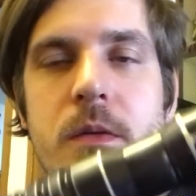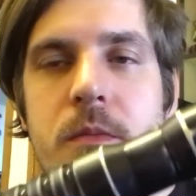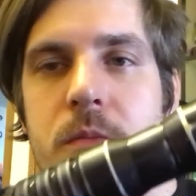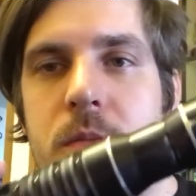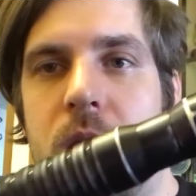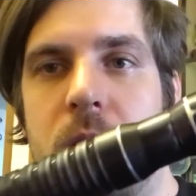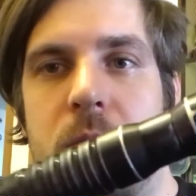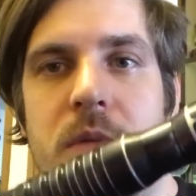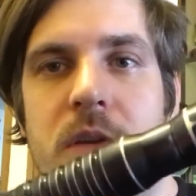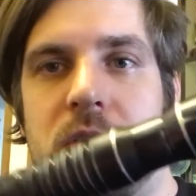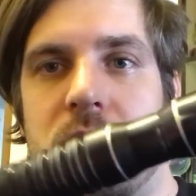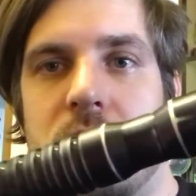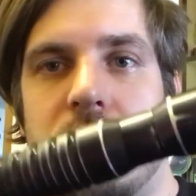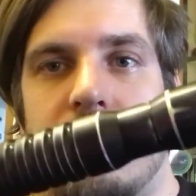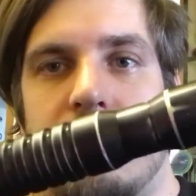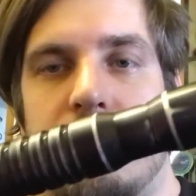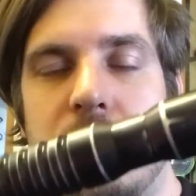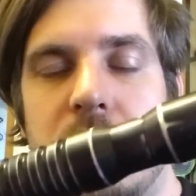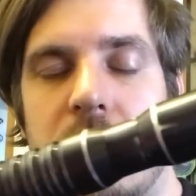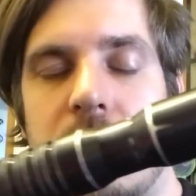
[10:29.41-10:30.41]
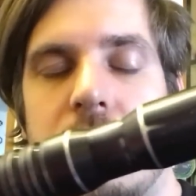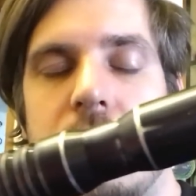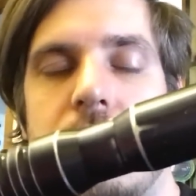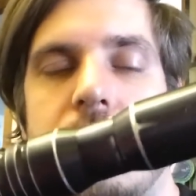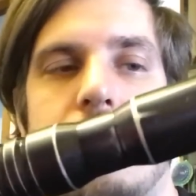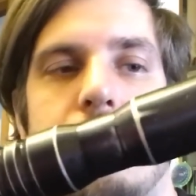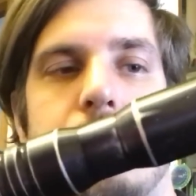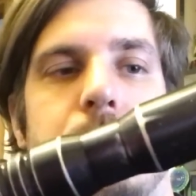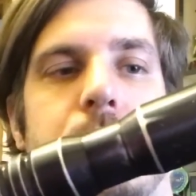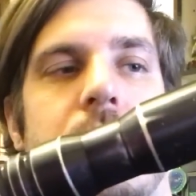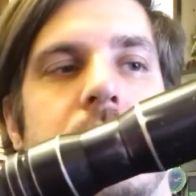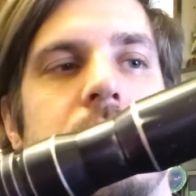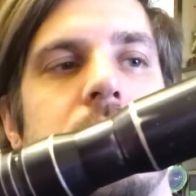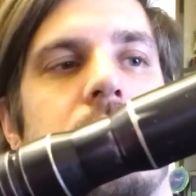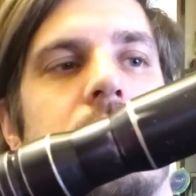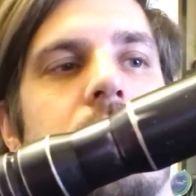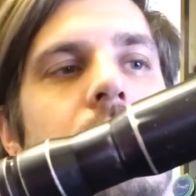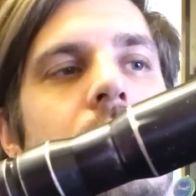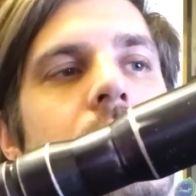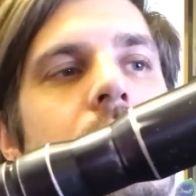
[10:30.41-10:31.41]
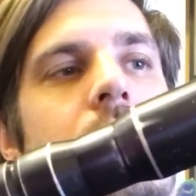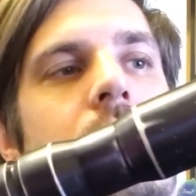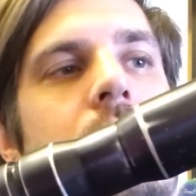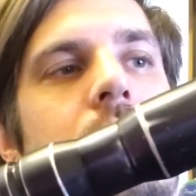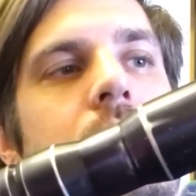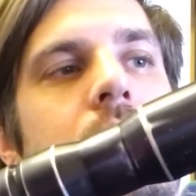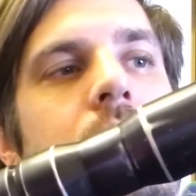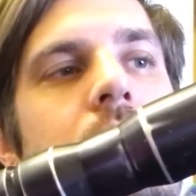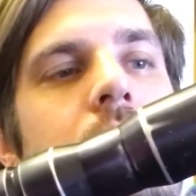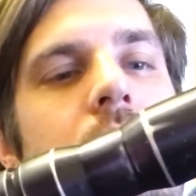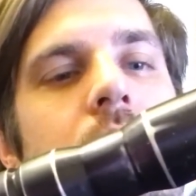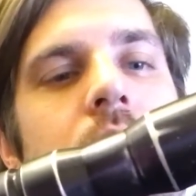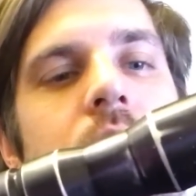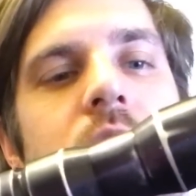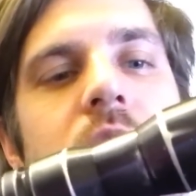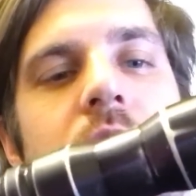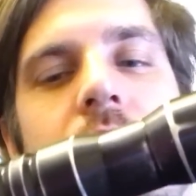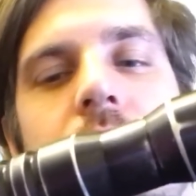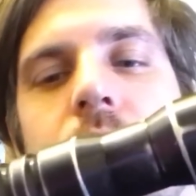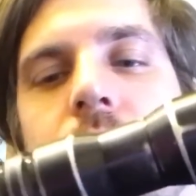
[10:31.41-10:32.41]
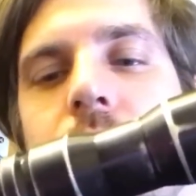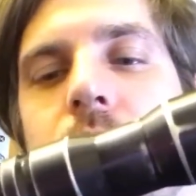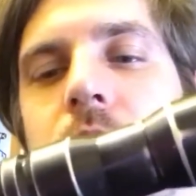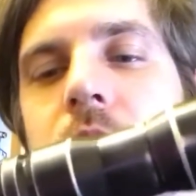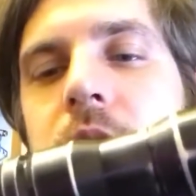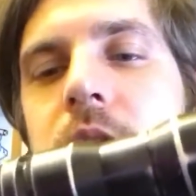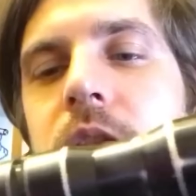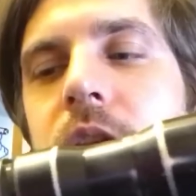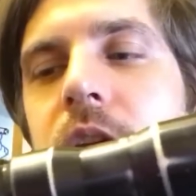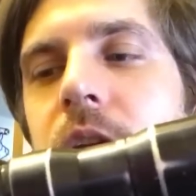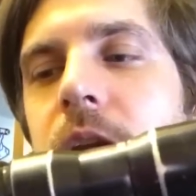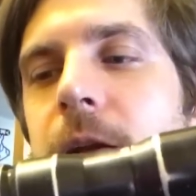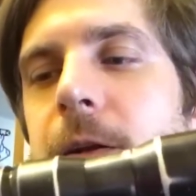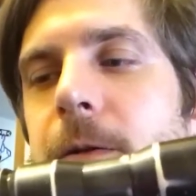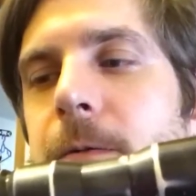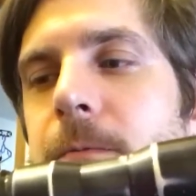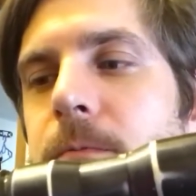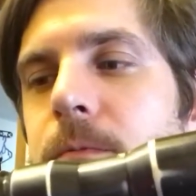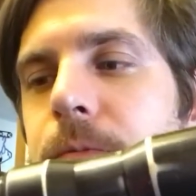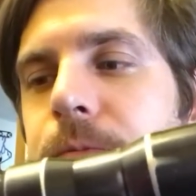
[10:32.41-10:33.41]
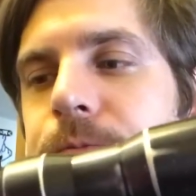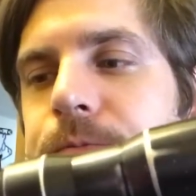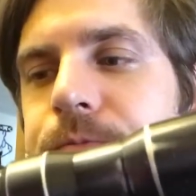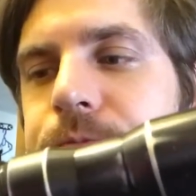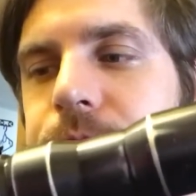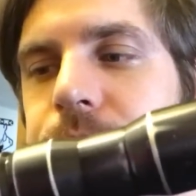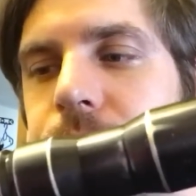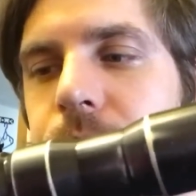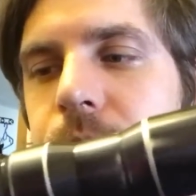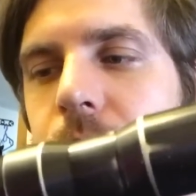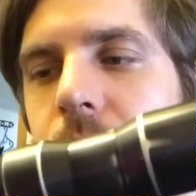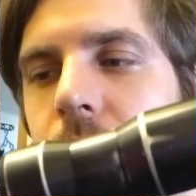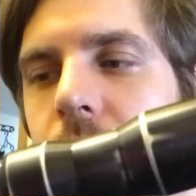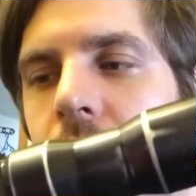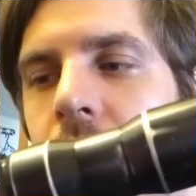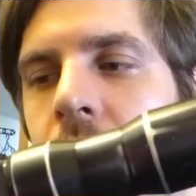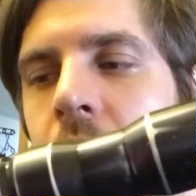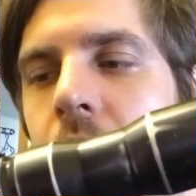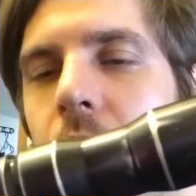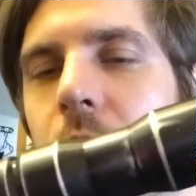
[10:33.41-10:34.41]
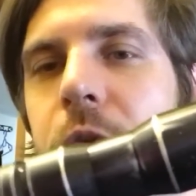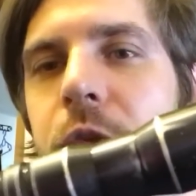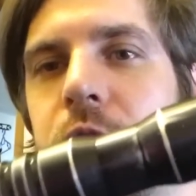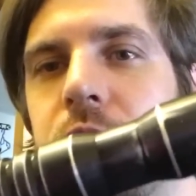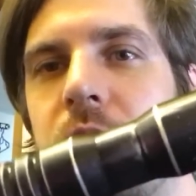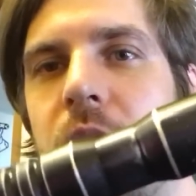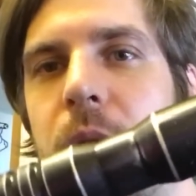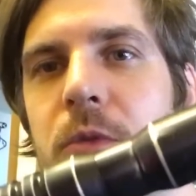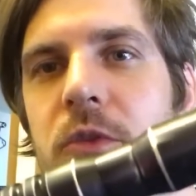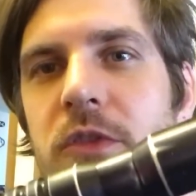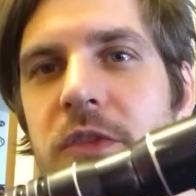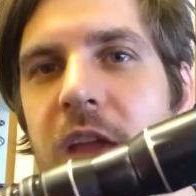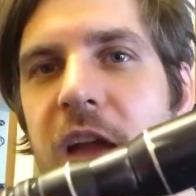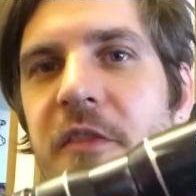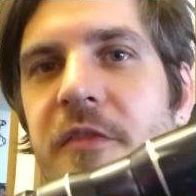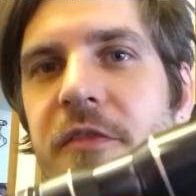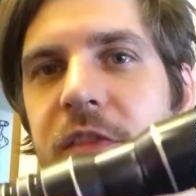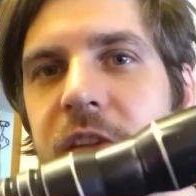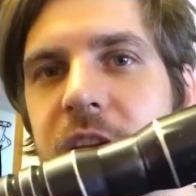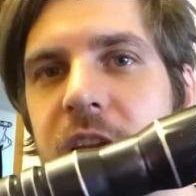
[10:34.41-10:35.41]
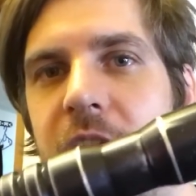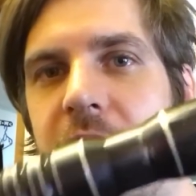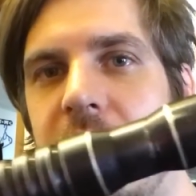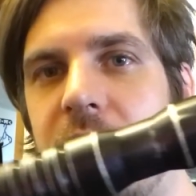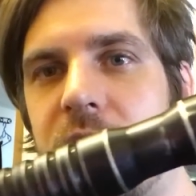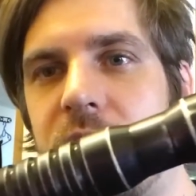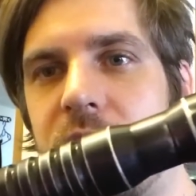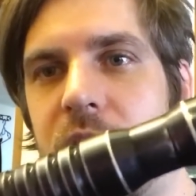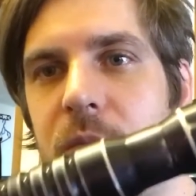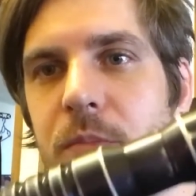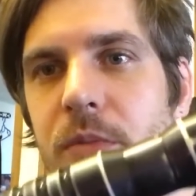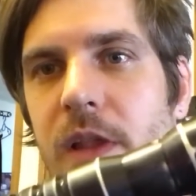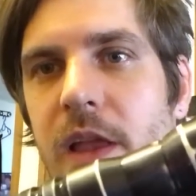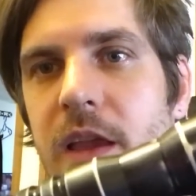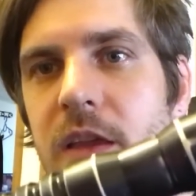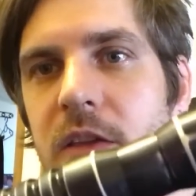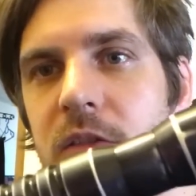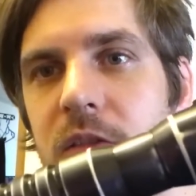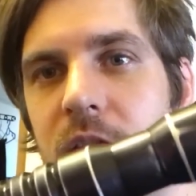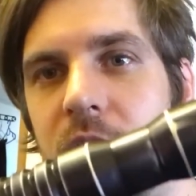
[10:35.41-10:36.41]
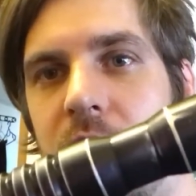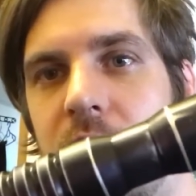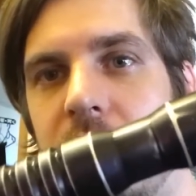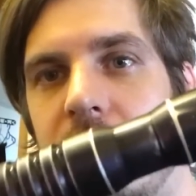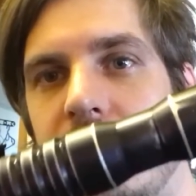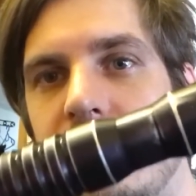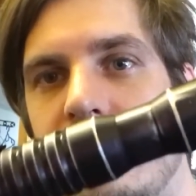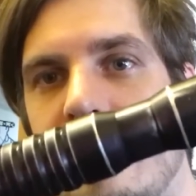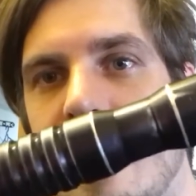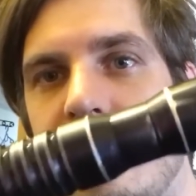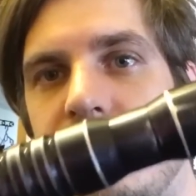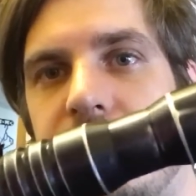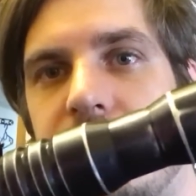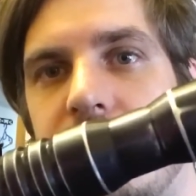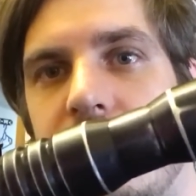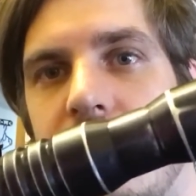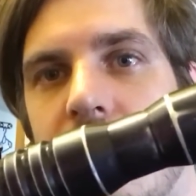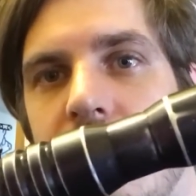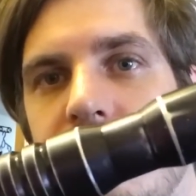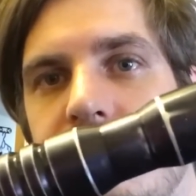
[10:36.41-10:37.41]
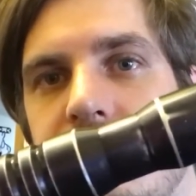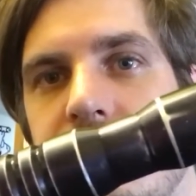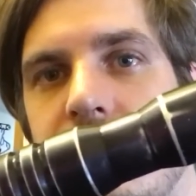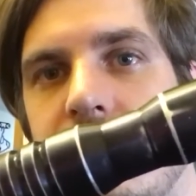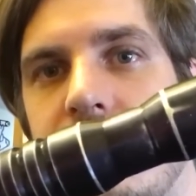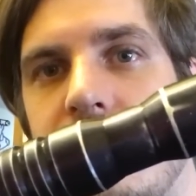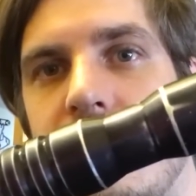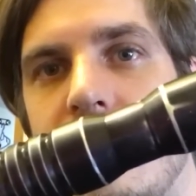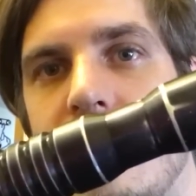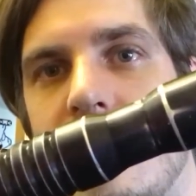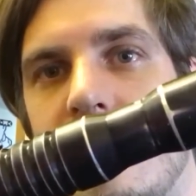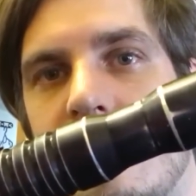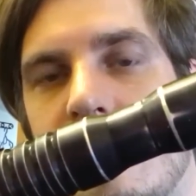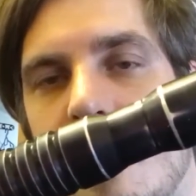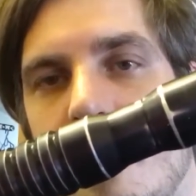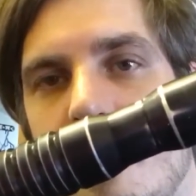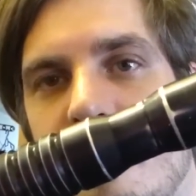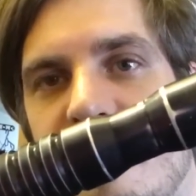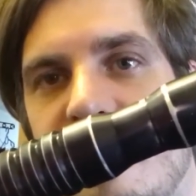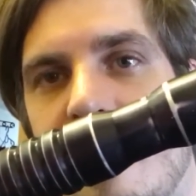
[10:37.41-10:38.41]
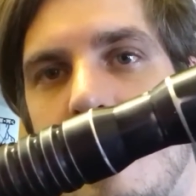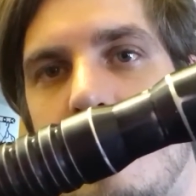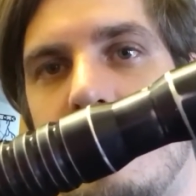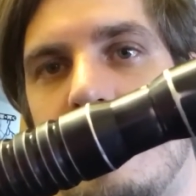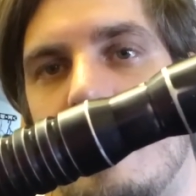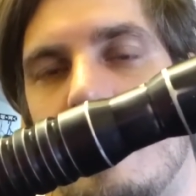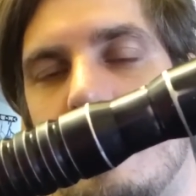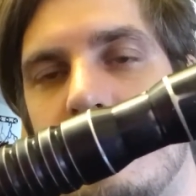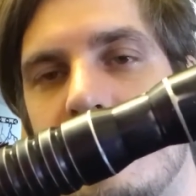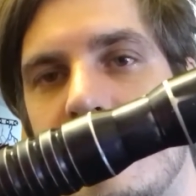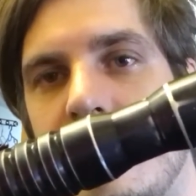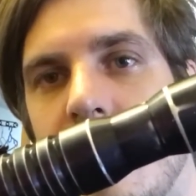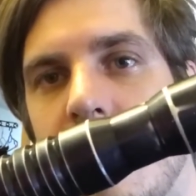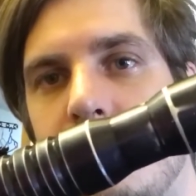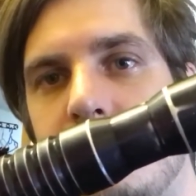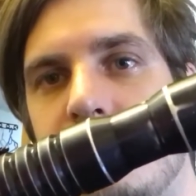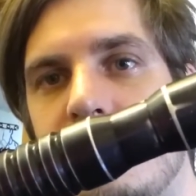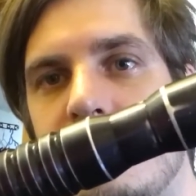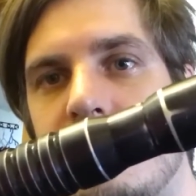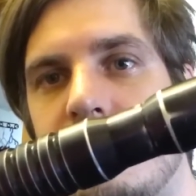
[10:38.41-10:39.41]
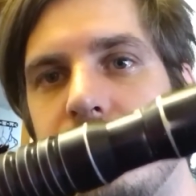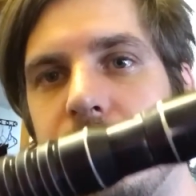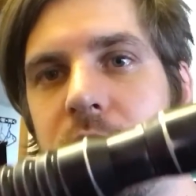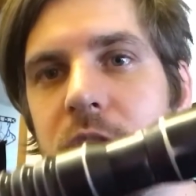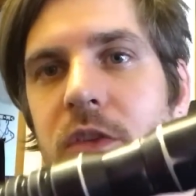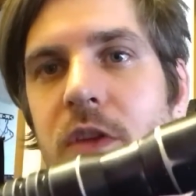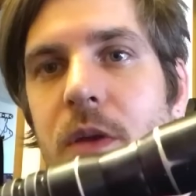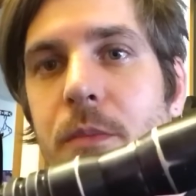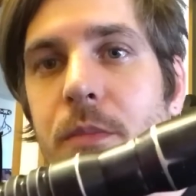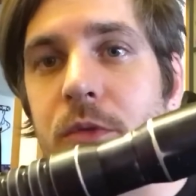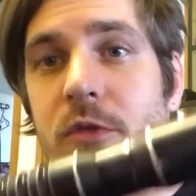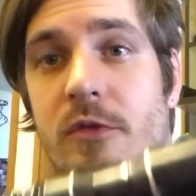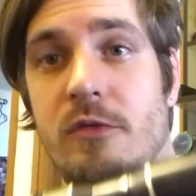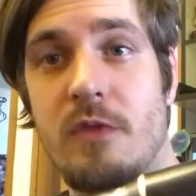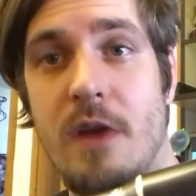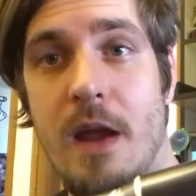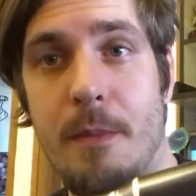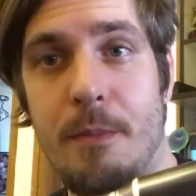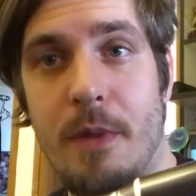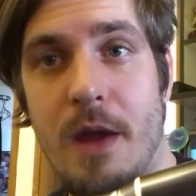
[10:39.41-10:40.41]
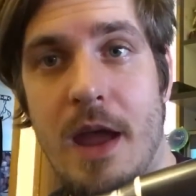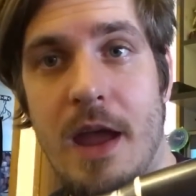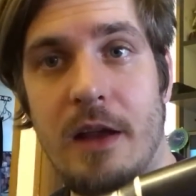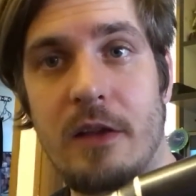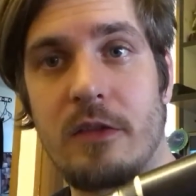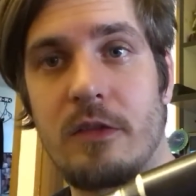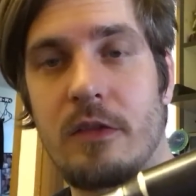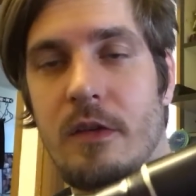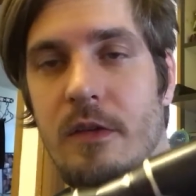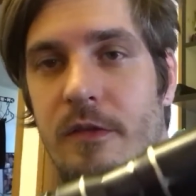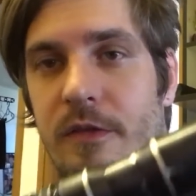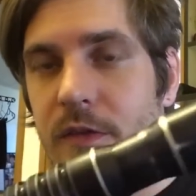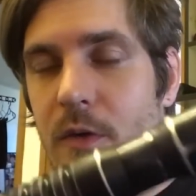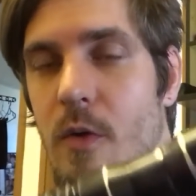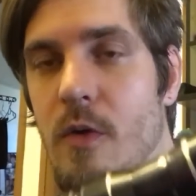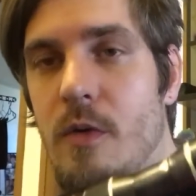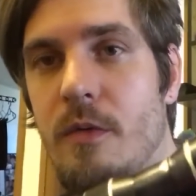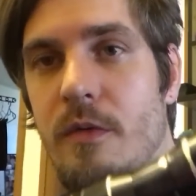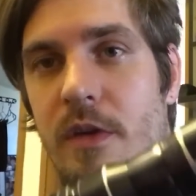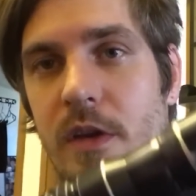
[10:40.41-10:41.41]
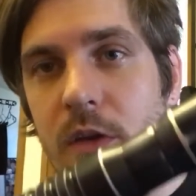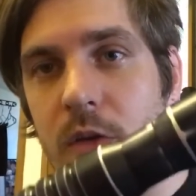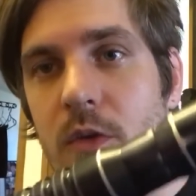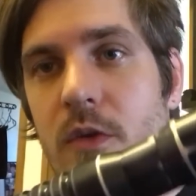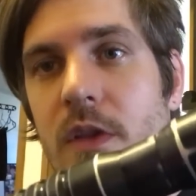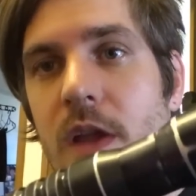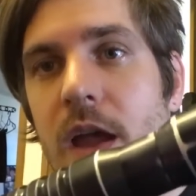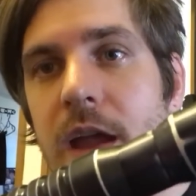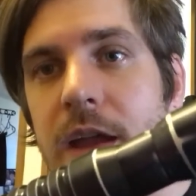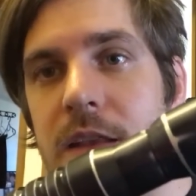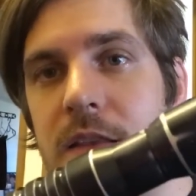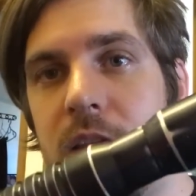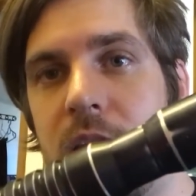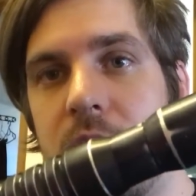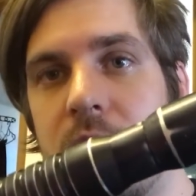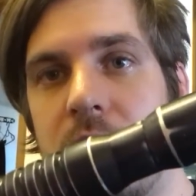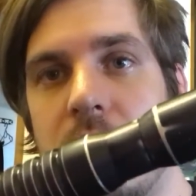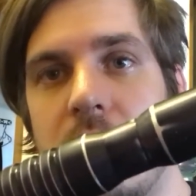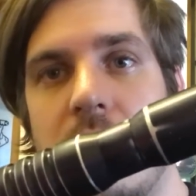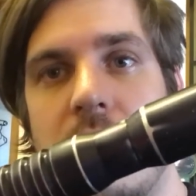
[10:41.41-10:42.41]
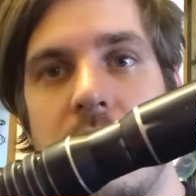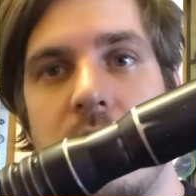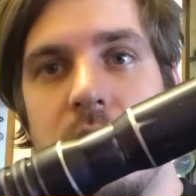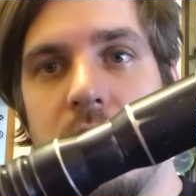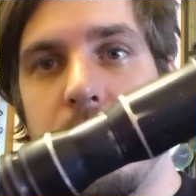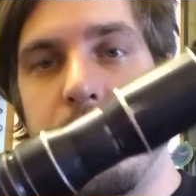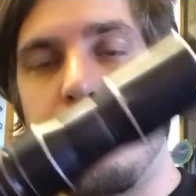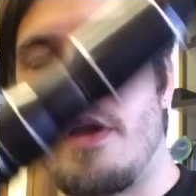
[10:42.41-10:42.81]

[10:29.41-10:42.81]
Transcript: maybe it's just me, but in general, I think Ultrasabers definitely has their place, and they definitely offer some very unique options. For example, the grab bags, very good idea. You